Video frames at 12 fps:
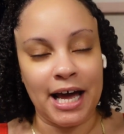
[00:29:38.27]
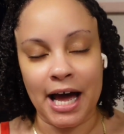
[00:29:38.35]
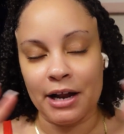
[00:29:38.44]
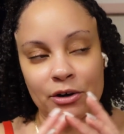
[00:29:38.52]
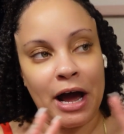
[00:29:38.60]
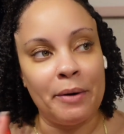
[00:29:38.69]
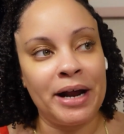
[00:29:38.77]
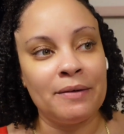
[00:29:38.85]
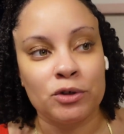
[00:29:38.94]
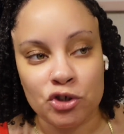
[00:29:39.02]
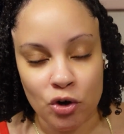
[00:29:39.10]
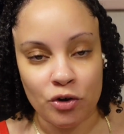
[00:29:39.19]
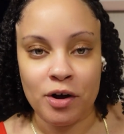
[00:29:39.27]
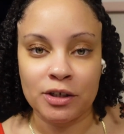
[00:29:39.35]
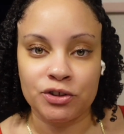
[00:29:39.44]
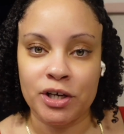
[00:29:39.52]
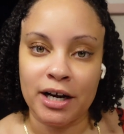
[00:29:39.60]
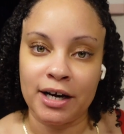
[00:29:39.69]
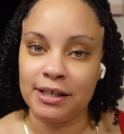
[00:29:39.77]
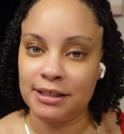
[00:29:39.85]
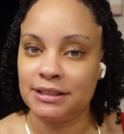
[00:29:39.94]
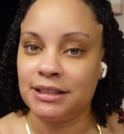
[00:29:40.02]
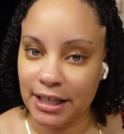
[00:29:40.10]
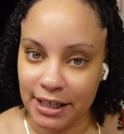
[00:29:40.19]
I would have to show y'all so y'all can
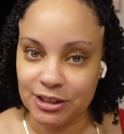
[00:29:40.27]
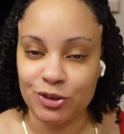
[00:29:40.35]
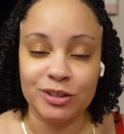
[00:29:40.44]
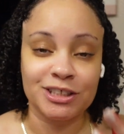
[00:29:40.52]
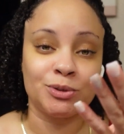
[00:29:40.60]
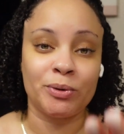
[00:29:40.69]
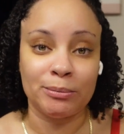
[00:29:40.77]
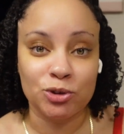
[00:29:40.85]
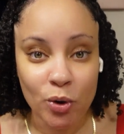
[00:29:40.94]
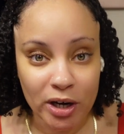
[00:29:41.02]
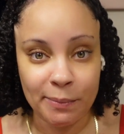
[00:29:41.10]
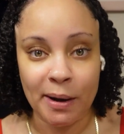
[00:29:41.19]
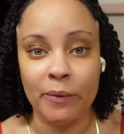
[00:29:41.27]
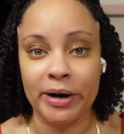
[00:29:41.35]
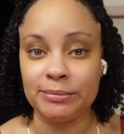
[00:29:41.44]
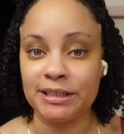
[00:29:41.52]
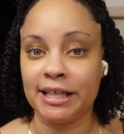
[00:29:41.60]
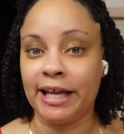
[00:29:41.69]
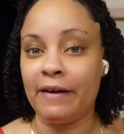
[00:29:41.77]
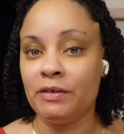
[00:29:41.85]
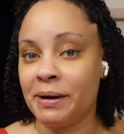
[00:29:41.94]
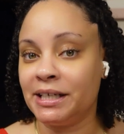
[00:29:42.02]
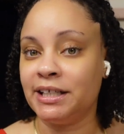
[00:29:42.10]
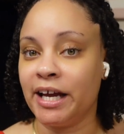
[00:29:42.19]
understand. So this is what I'm talking about when I'm saying that
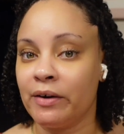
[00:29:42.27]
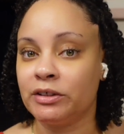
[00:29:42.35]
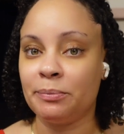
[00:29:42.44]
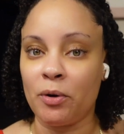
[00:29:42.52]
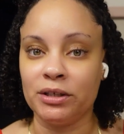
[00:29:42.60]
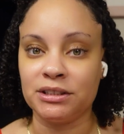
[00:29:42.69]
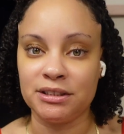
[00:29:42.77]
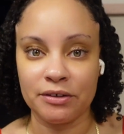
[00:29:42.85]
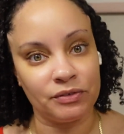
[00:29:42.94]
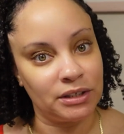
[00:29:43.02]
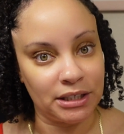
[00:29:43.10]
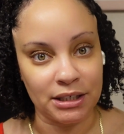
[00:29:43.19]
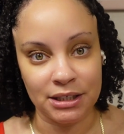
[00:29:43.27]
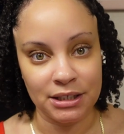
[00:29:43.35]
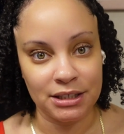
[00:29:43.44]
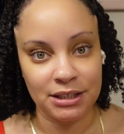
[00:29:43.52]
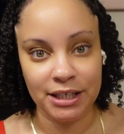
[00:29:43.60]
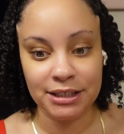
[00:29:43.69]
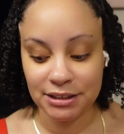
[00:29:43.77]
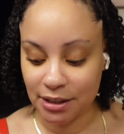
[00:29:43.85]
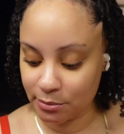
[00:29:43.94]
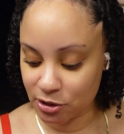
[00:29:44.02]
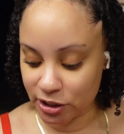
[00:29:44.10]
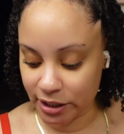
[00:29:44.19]
everybody's hair responds differently. There's
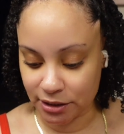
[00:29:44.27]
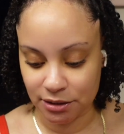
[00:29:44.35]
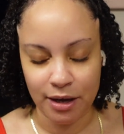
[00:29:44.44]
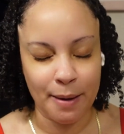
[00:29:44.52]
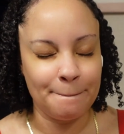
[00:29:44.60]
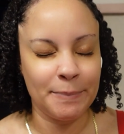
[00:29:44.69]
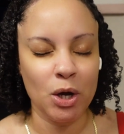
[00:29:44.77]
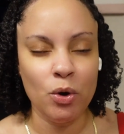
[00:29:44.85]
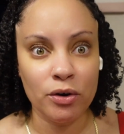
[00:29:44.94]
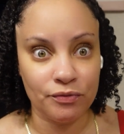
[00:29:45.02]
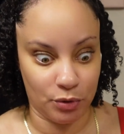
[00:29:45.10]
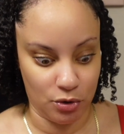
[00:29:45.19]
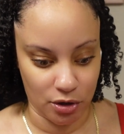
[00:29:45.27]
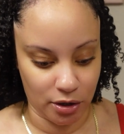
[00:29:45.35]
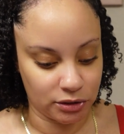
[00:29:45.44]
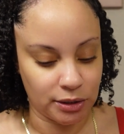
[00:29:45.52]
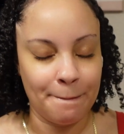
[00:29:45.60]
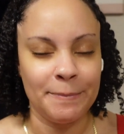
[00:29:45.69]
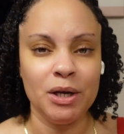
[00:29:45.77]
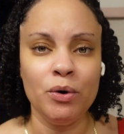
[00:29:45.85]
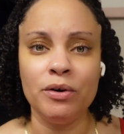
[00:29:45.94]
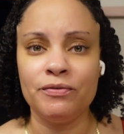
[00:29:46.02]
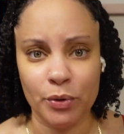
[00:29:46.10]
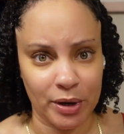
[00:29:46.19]
some chicks, beautiful girls,
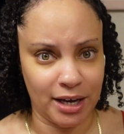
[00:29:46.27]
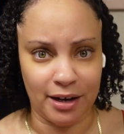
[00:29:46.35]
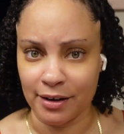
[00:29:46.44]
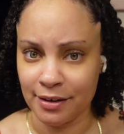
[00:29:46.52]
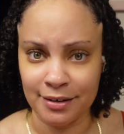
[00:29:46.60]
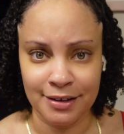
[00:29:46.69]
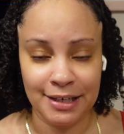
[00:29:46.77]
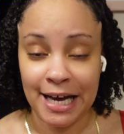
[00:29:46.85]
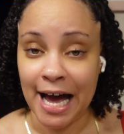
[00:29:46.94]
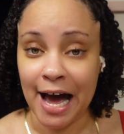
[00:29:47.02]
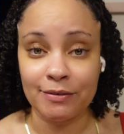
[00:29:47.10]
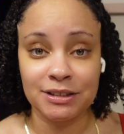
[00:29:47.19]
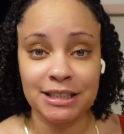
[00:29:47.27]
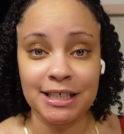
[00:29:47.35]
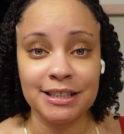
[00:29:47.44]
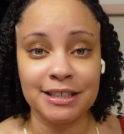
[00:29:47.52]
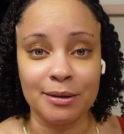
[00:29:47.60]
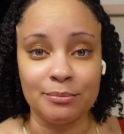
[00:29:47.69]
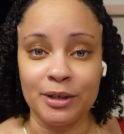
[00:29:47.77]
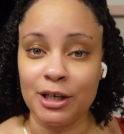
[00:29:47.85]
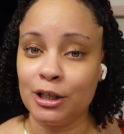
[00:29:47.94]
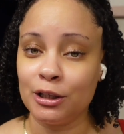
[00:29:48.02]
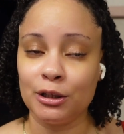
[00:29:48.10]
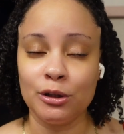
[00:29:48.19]
beautiful hair. I've seen them
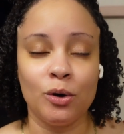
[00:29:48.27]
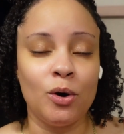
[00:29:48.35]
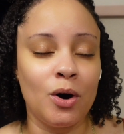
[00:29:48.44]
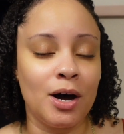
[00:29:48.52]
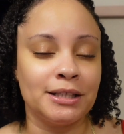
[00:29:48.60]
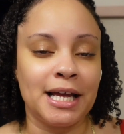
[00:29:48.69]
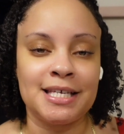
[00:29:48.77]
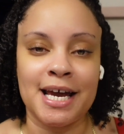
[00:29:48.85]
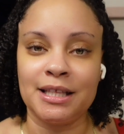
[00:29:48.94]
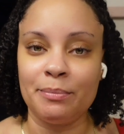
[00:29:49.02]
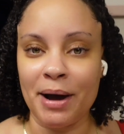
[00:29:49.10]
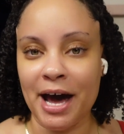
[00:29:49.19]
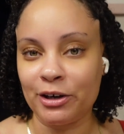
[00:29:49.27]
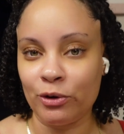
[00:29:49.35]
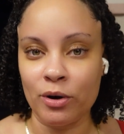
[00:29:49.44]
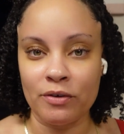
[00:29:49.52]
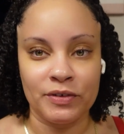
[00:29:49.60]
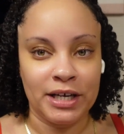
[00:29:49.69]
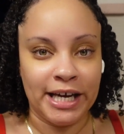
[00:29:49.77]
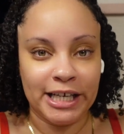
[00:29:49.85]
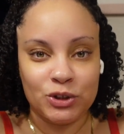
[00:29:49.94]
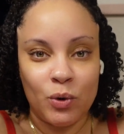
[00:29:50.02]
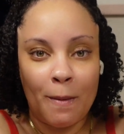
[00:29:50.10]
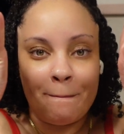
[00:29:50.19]
long, they take the bonnet off,
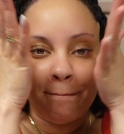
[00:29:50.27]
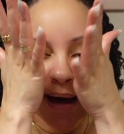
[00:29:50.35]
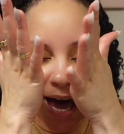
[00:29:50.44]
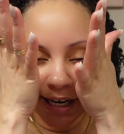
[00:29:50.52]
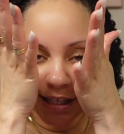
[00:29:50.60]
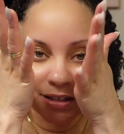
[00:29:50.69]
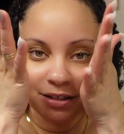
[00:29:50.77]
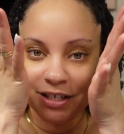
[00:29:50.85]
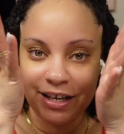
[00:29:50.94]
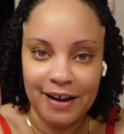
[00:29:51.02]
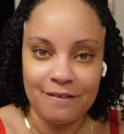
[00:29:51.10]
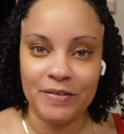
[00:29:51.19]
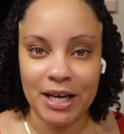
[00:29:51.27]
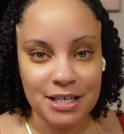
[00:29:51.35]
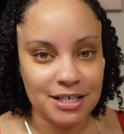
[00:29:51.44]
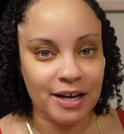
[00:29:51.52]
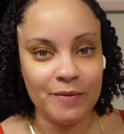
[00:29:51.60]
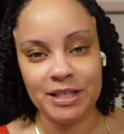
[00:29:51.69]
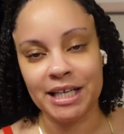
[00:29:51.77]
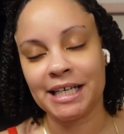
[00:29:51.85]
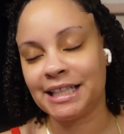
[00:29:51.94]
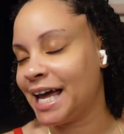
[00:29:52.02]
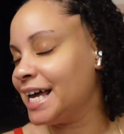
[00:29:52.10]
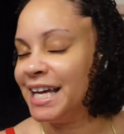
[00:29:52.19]
it's all matted to their face and everything like
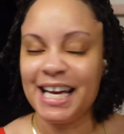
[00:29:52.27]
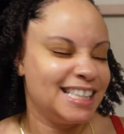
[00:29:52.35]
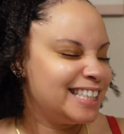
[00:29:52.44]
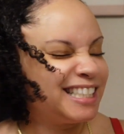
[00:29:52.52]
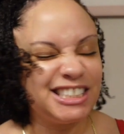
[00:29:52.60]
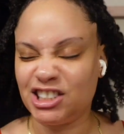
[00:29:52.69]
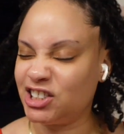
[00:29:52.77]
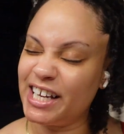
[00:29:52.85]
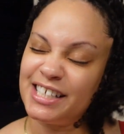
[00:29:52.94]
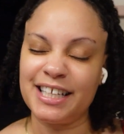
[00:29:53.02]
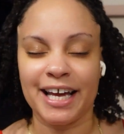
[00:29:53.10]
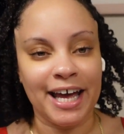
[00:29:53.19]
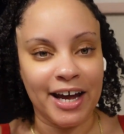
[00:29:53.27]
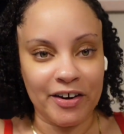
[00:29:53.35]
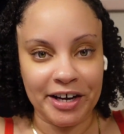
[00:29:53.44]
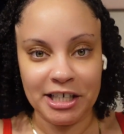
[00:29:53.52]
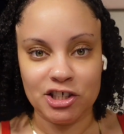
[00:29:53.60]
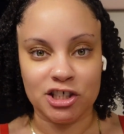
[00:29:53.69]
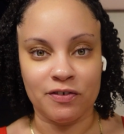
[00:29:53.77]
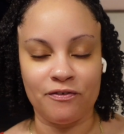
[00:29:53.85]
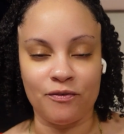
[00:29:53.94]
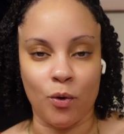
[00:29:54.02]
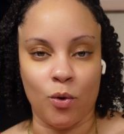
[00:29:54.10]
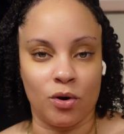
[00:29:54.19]
that. They shake their hair and it just
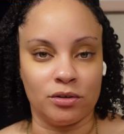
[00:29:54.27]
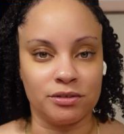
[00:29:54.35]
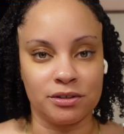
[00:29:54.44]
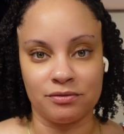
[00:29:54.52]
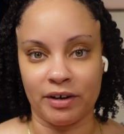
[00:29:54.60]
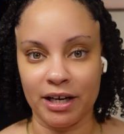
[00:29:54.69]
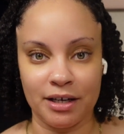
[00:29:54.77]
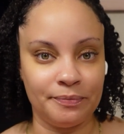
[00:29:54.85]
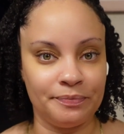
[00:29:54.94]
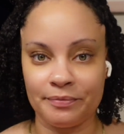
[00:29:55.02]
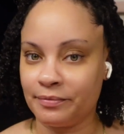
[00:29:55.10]
falls, right?